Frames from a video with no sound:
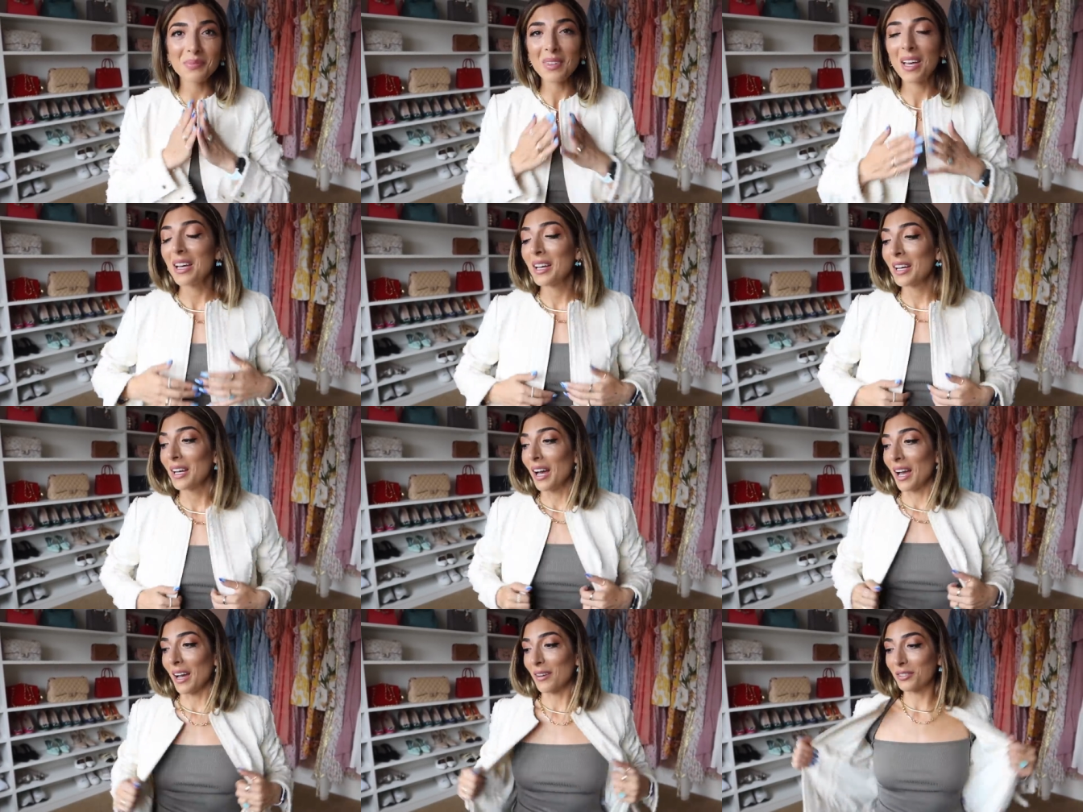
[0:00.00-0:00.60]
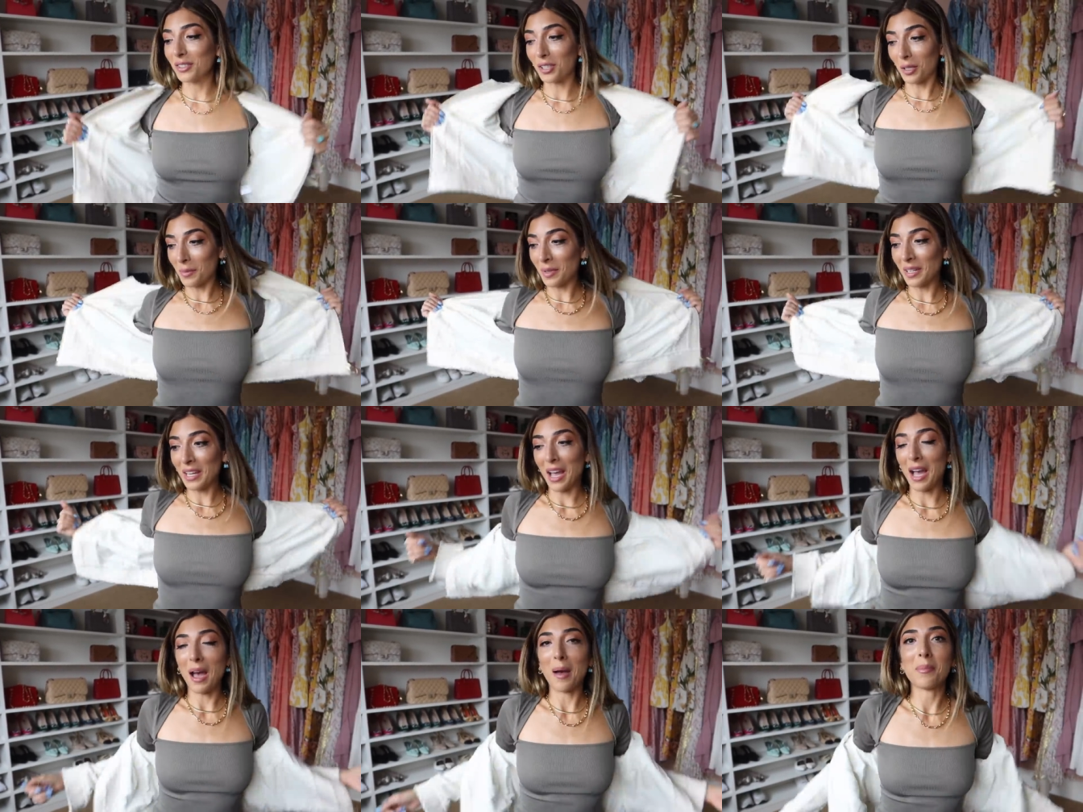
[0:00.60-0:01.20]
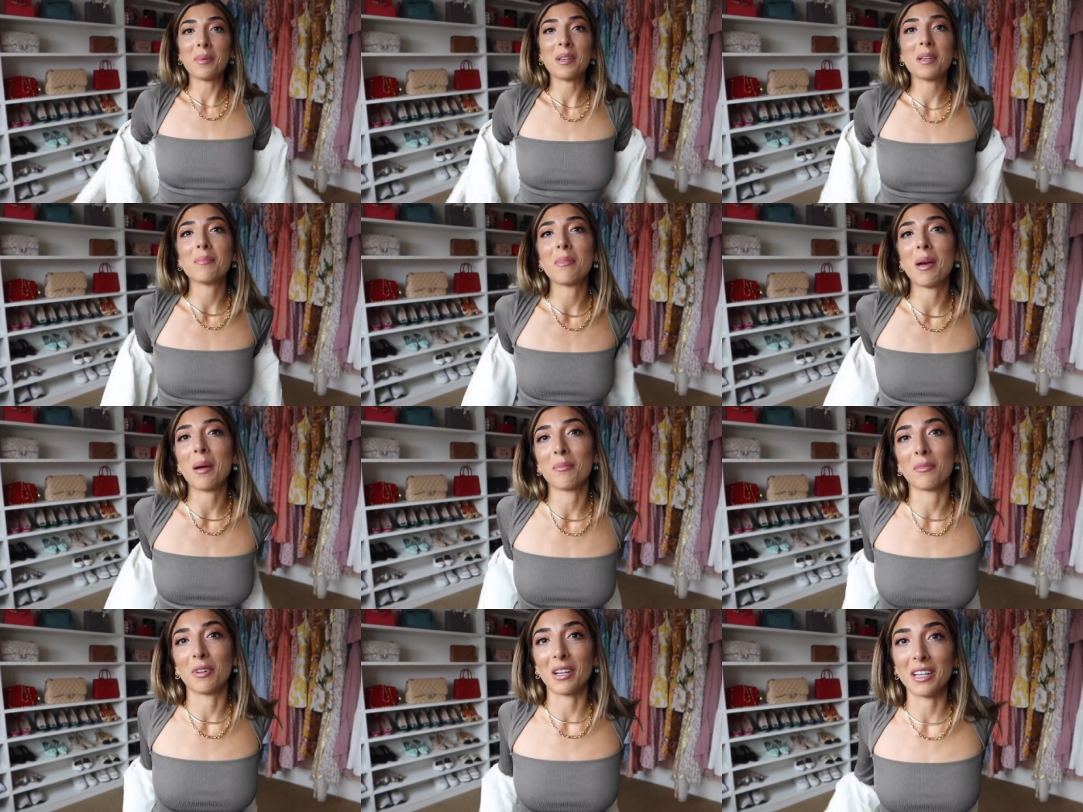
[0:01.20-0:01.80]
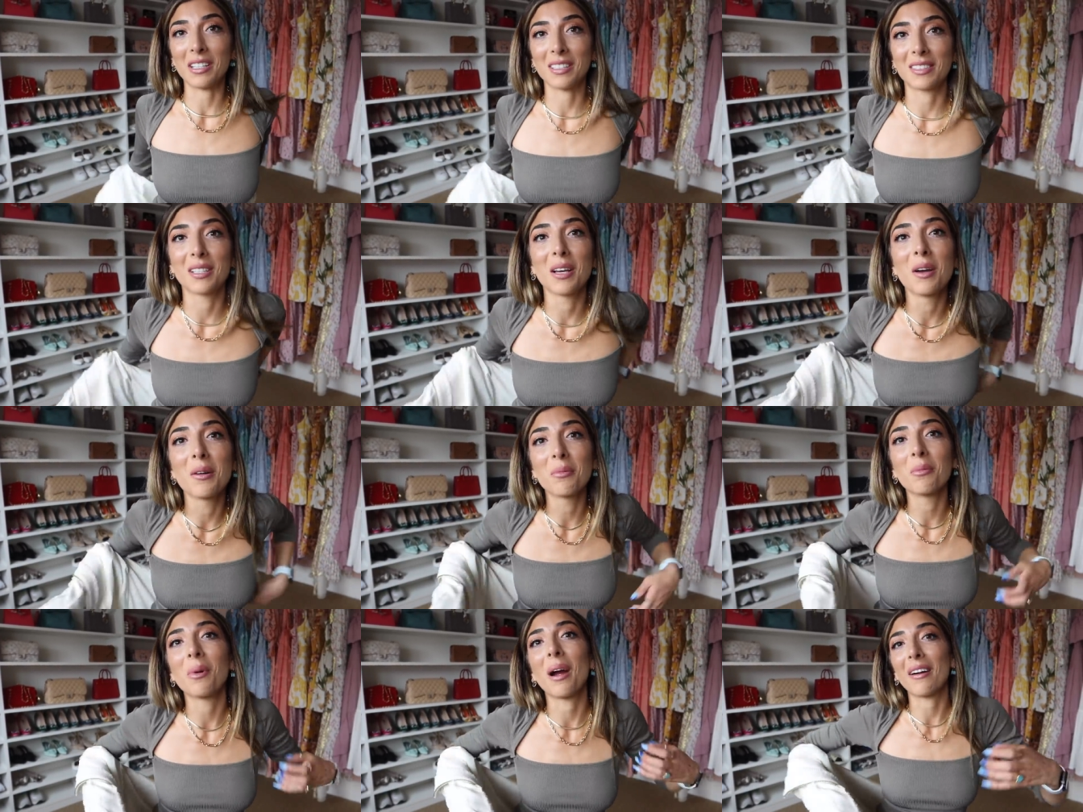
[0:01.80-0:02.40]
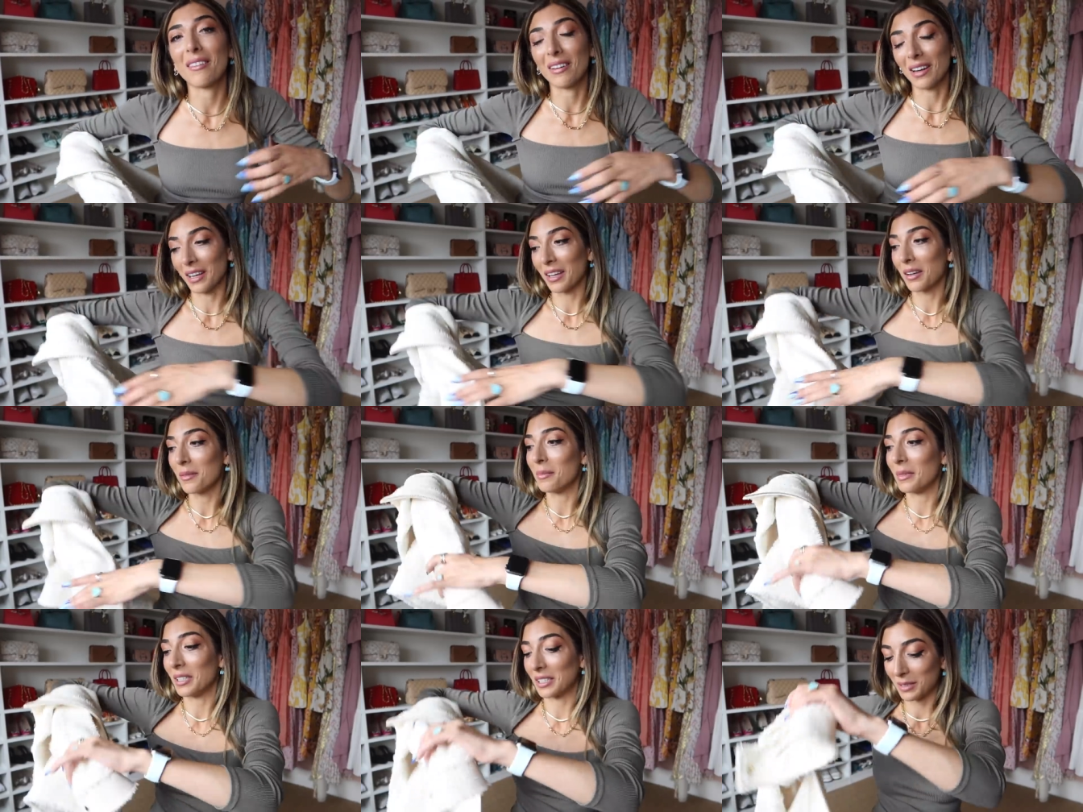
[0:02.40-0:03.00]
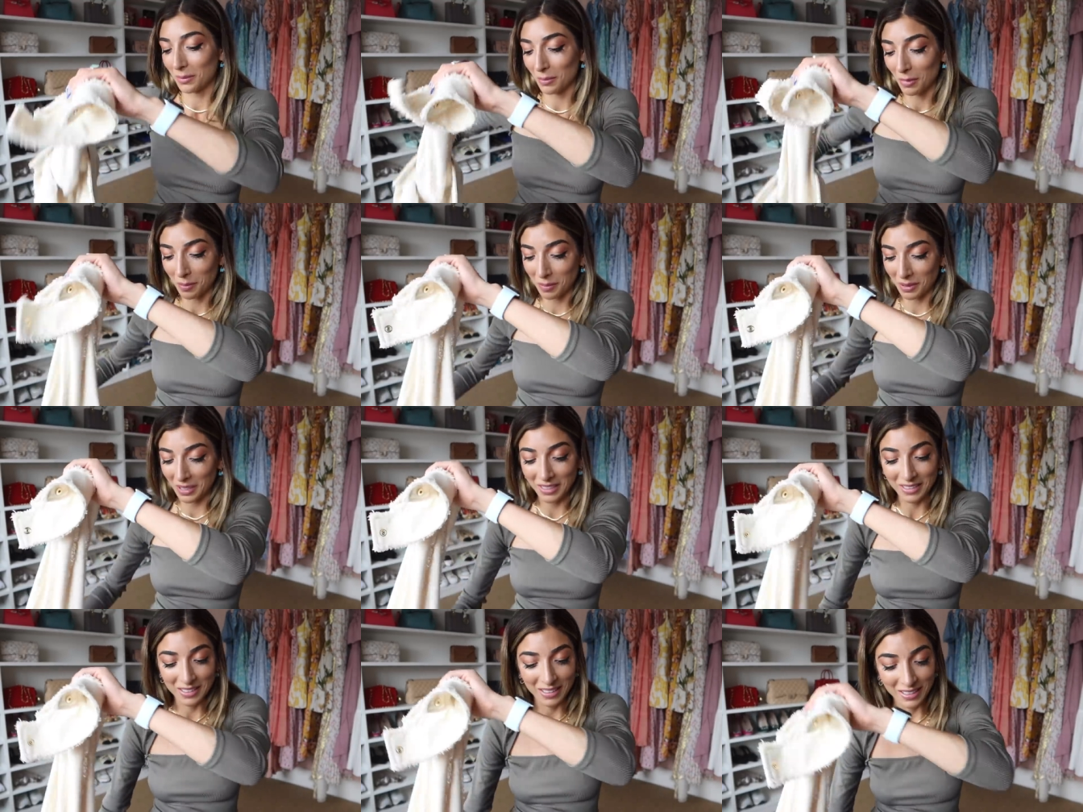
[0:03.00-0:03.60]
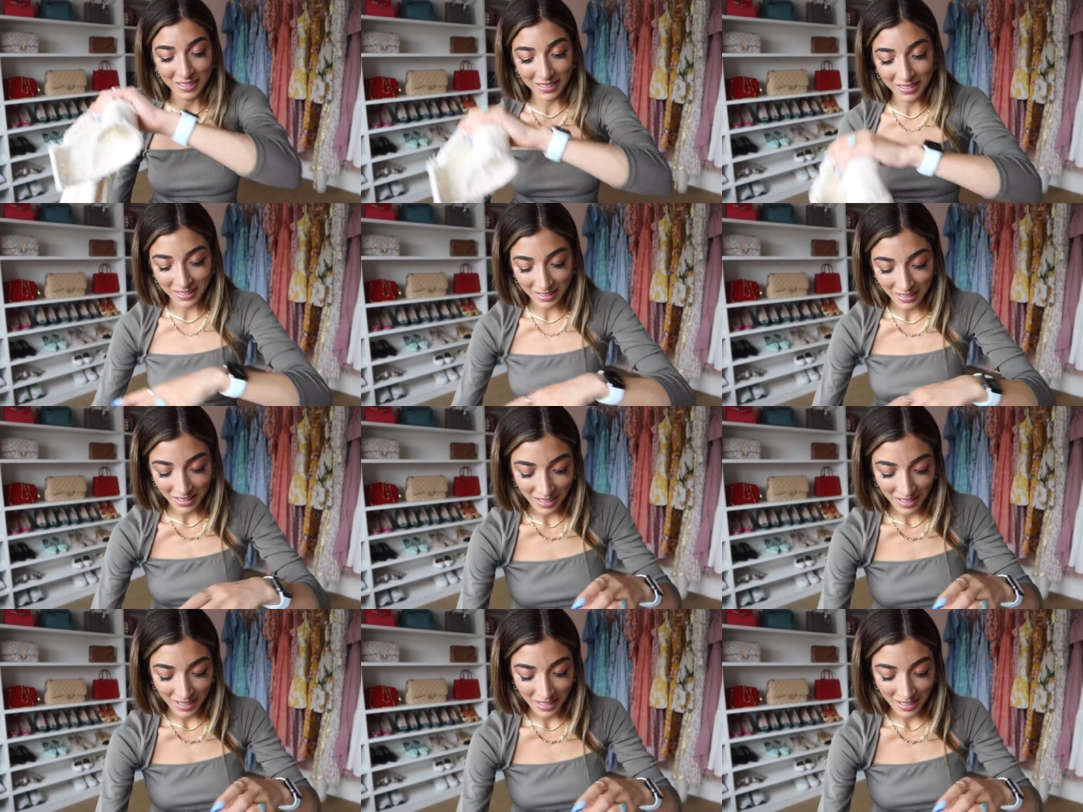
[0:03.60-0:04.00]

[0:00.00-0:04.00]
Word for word: I have so many happy memories wearing Missoma pieces